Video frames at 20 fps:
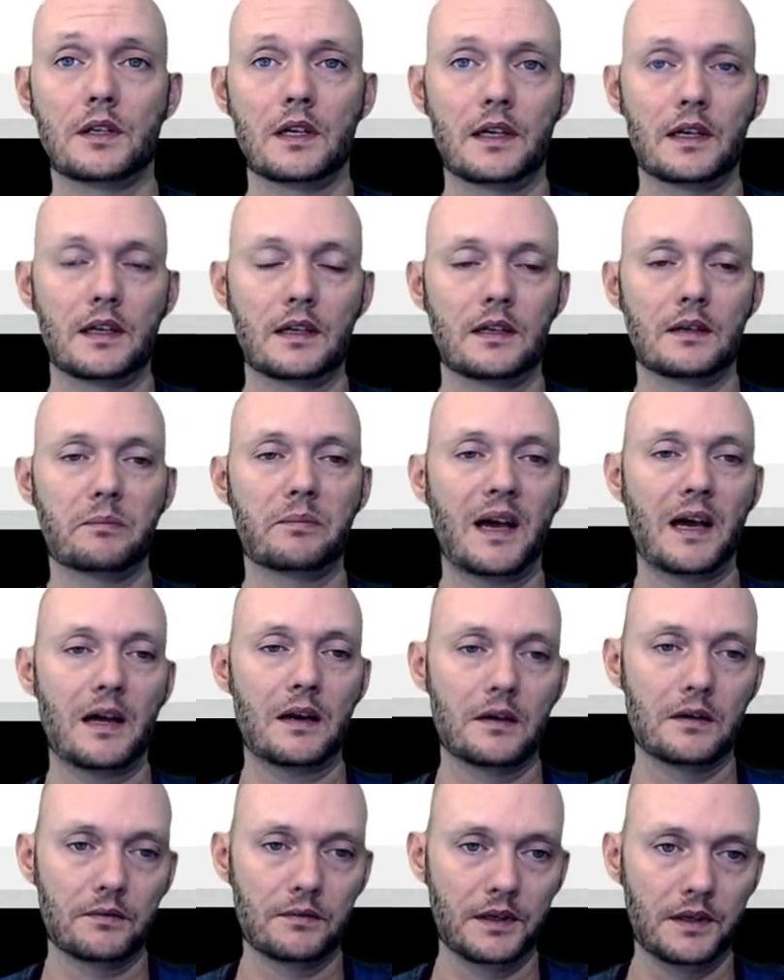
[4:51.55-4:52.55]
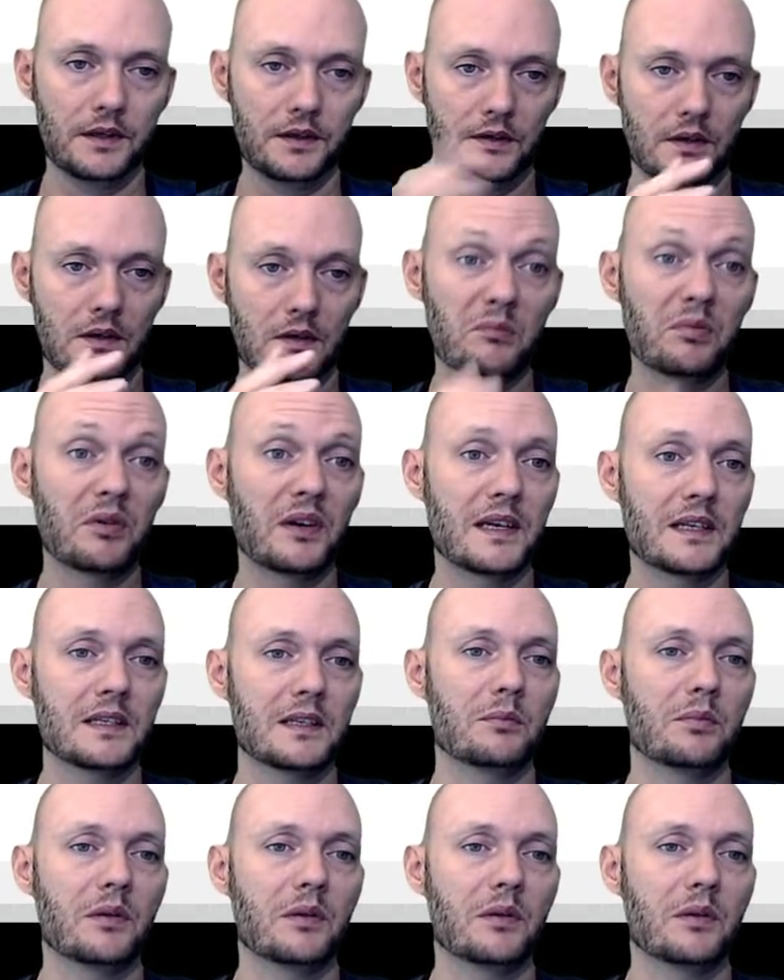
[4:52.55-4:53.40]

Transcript: like the pattern, we need to compress the